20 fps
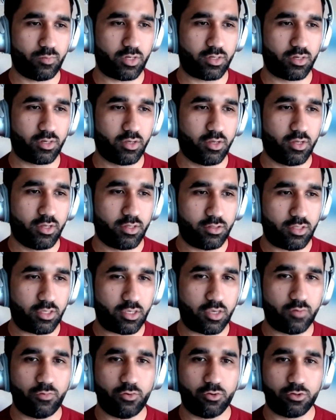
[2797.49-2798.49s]
but they
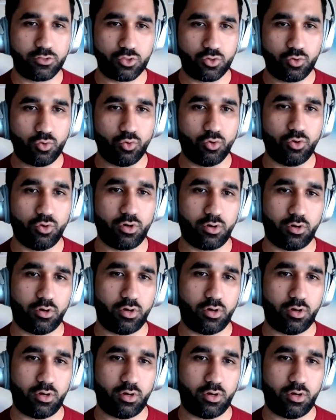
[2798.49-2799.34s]
give you a score